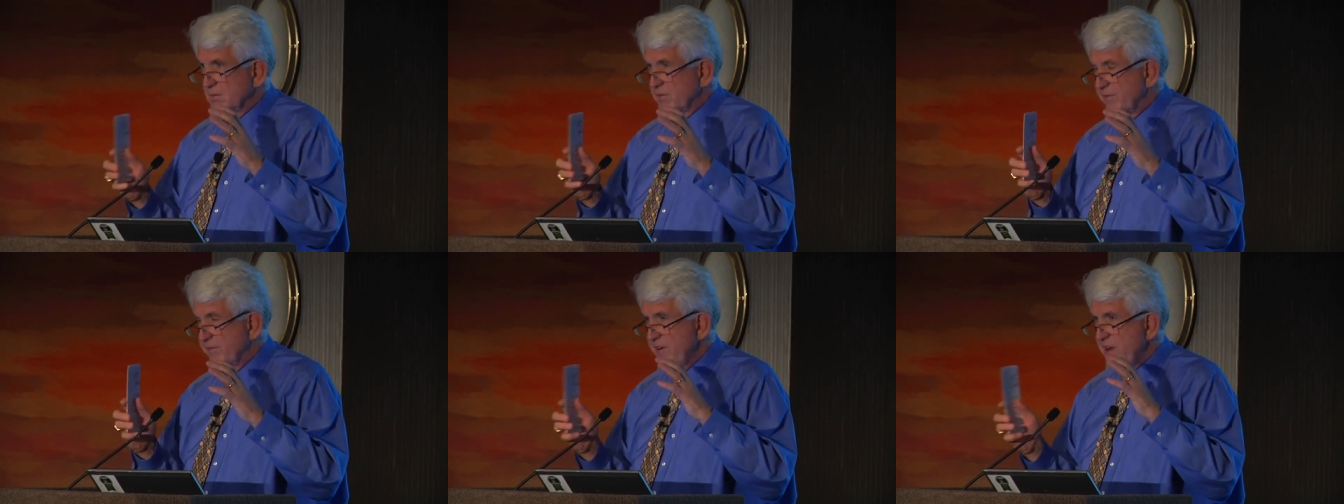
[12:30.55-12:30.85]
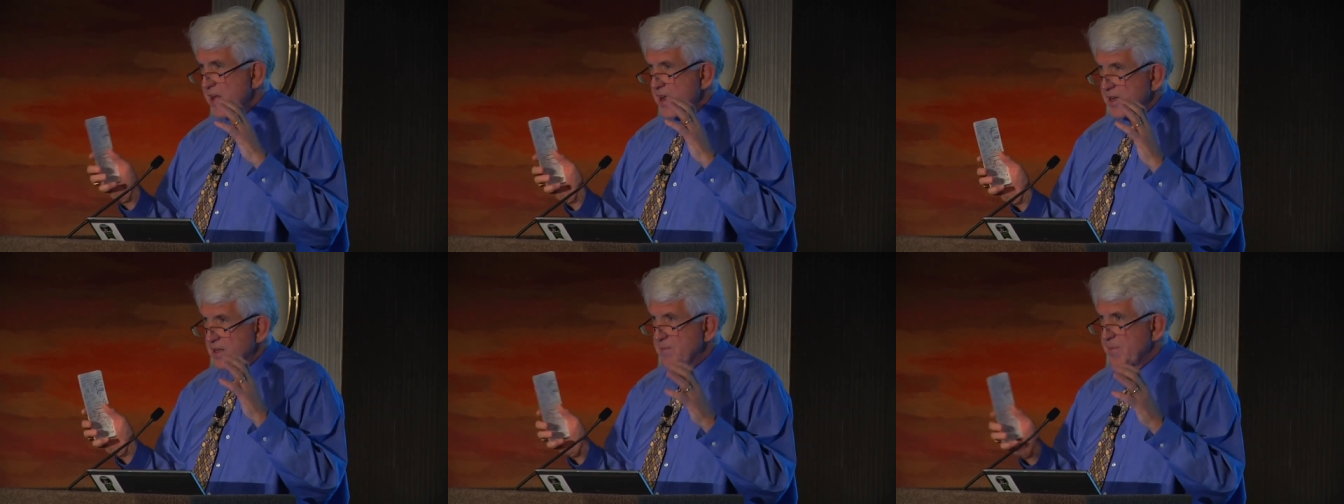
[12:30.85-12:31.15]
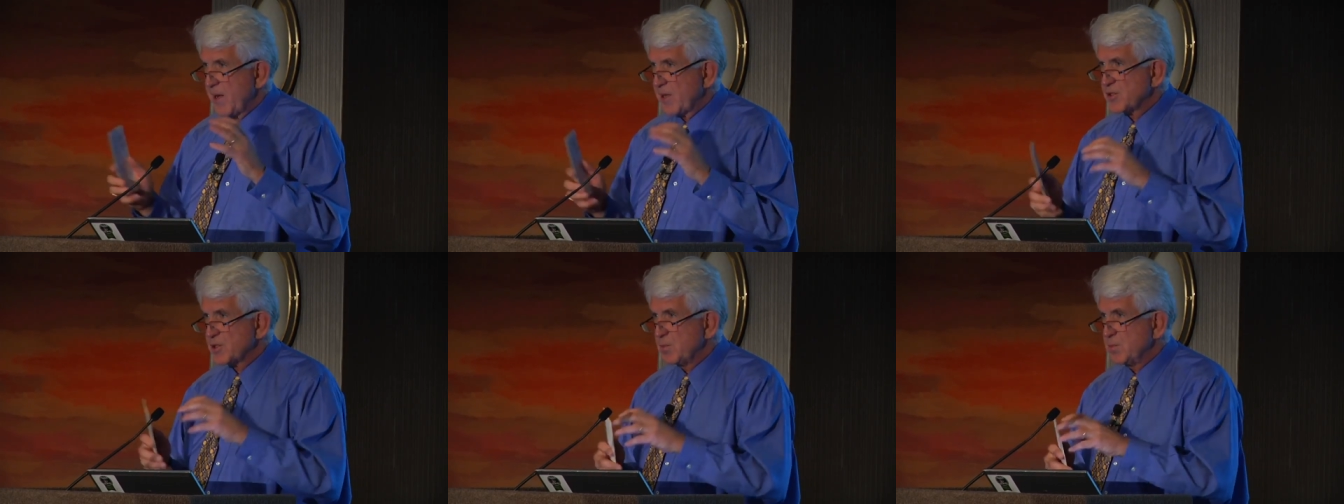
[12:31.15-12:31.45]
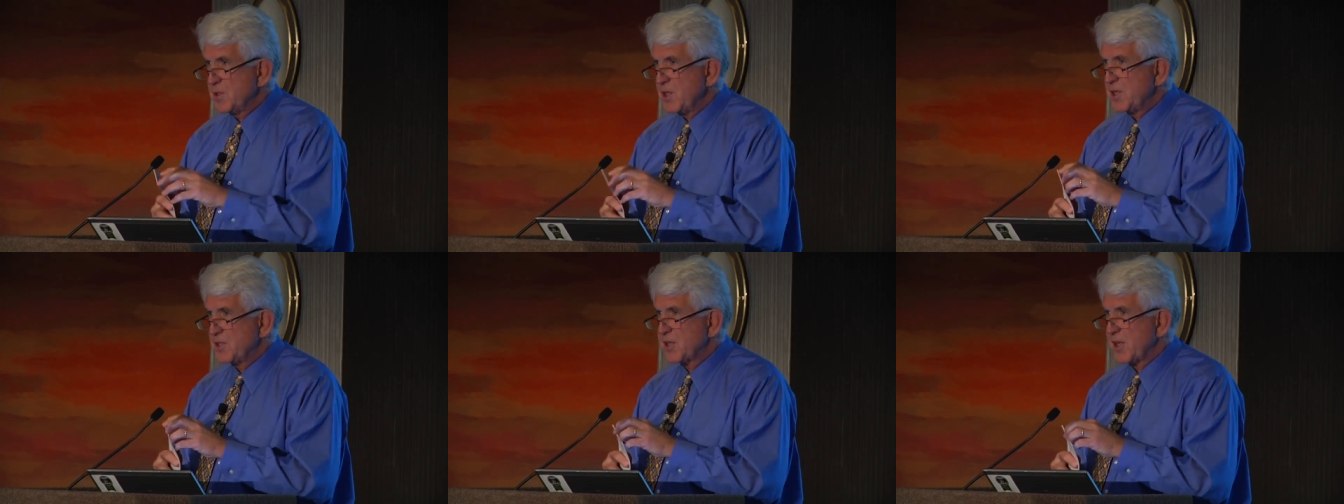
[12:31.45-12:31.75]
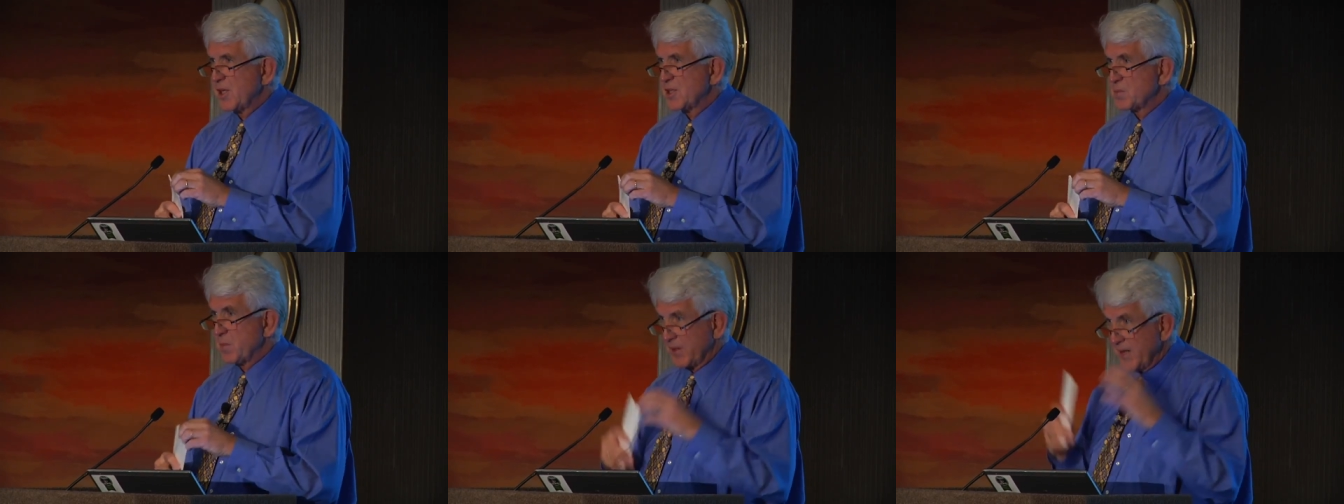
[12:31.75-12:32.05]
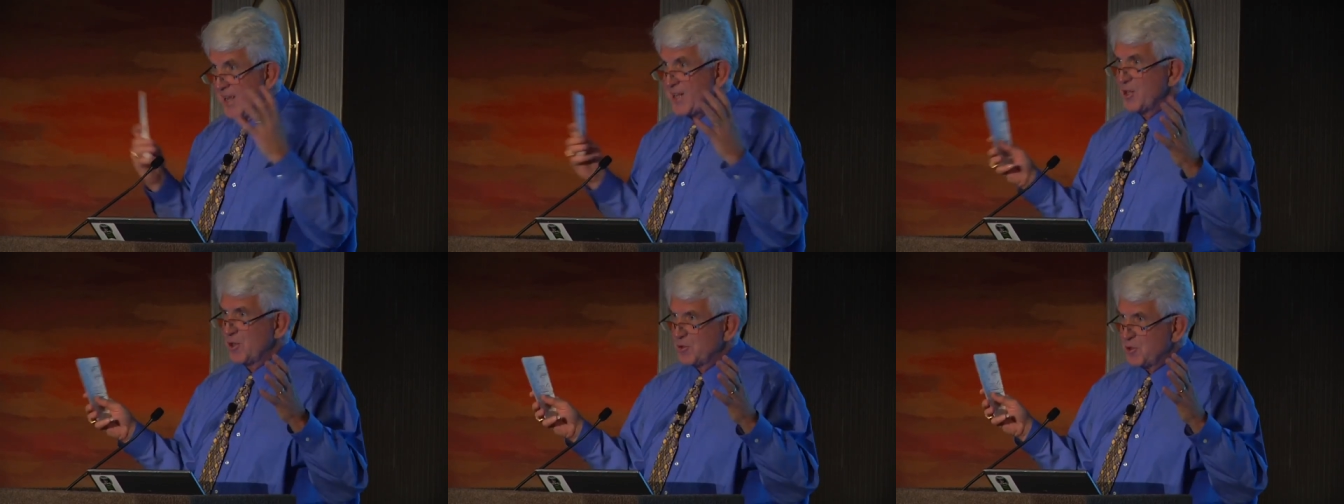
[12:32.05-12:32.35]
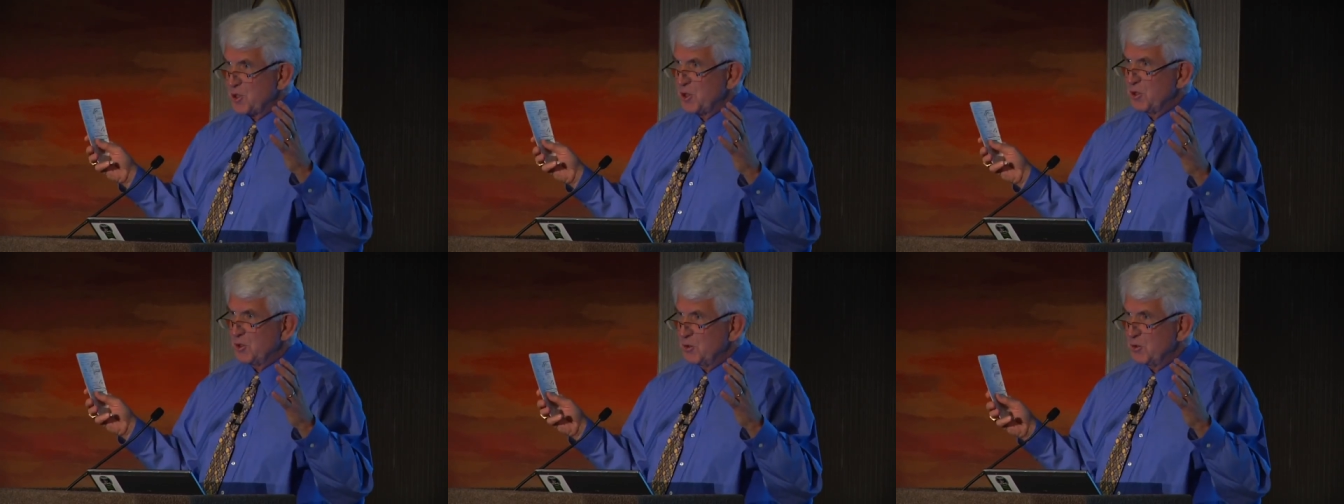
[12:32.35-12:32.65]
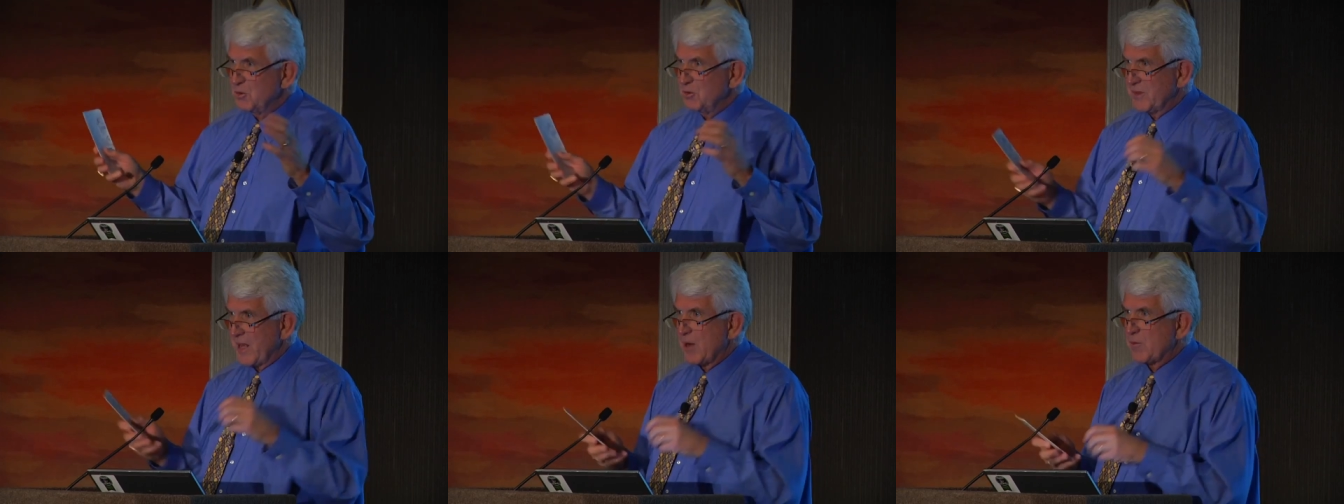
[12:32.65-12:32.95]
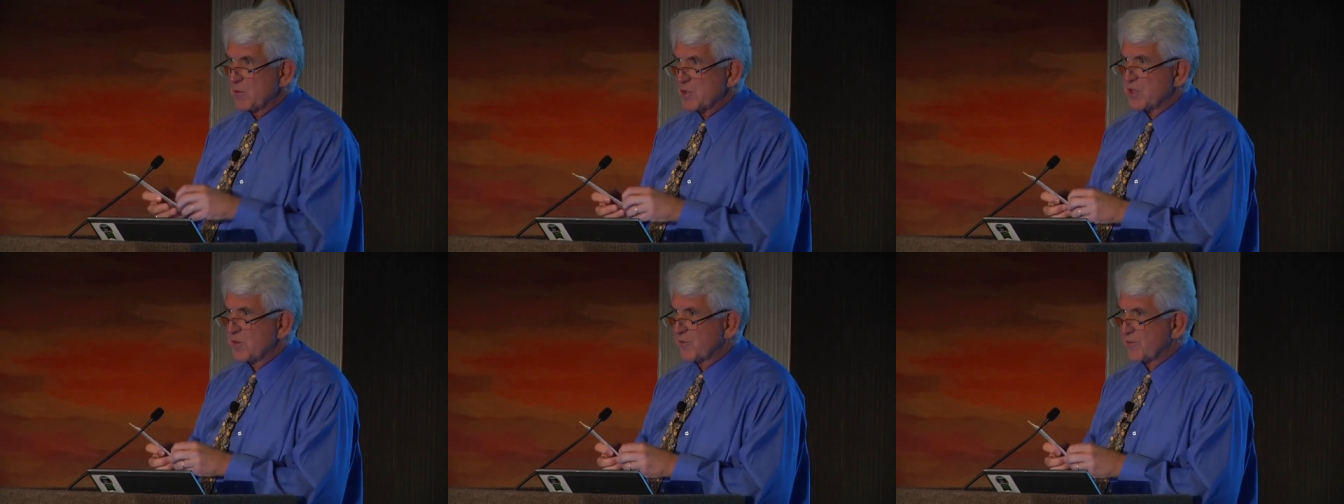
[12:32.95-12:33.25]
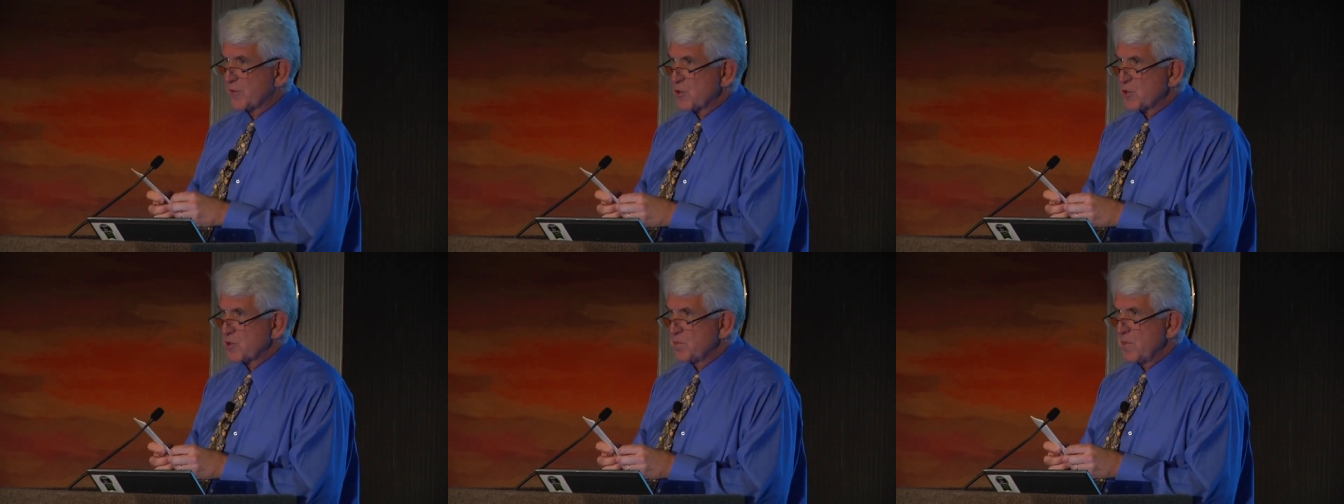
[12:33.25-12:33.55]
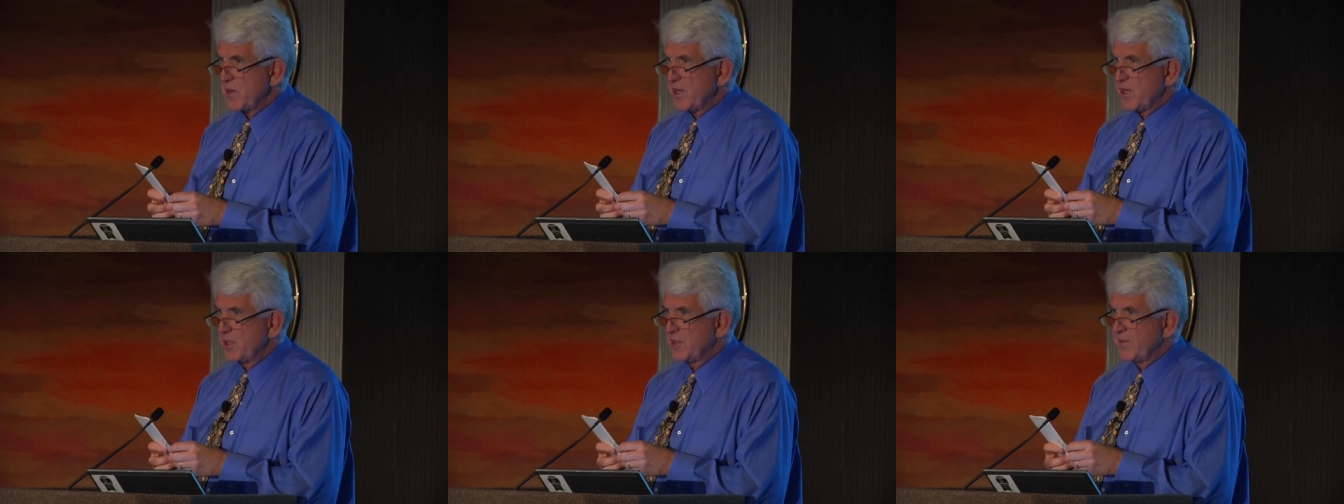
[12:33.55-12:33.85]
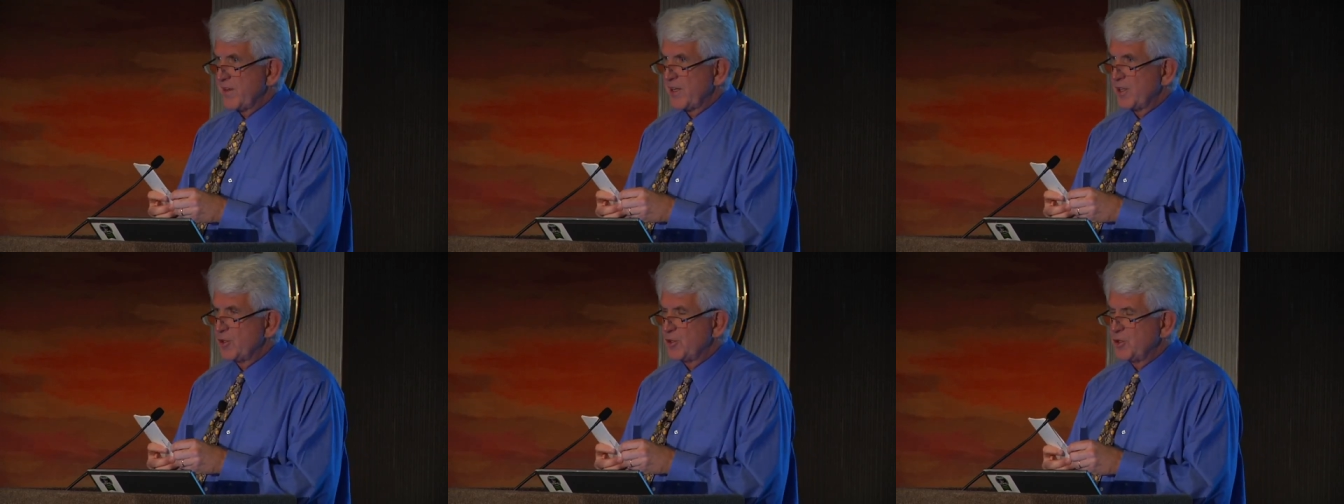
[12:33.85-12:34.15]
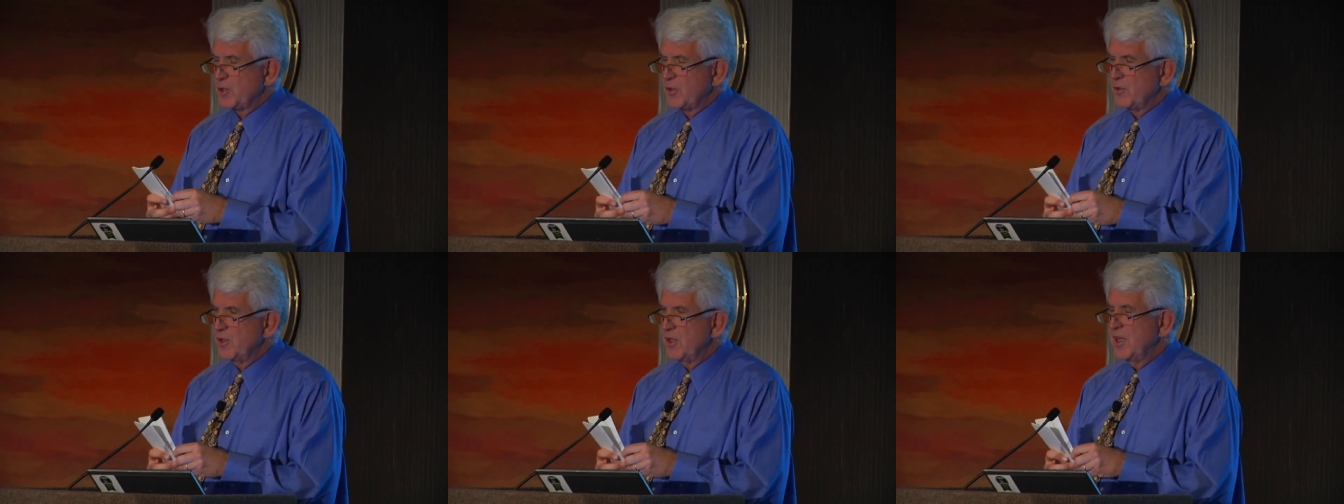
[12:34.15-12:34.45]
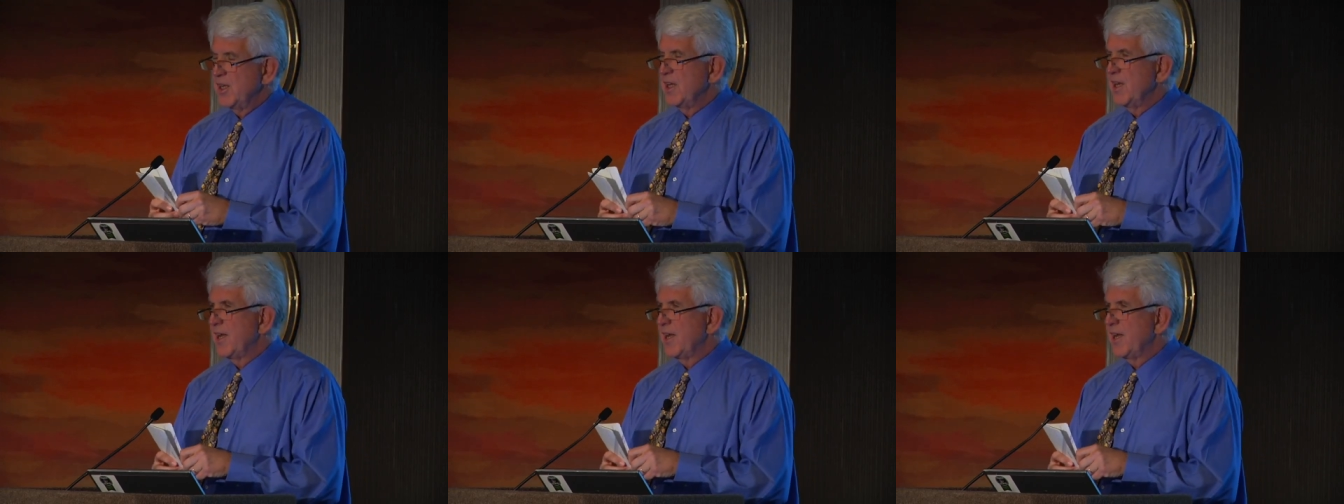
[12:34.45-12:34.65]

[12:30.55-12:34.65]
vague about some details, but 802, that was the first meeting of 802.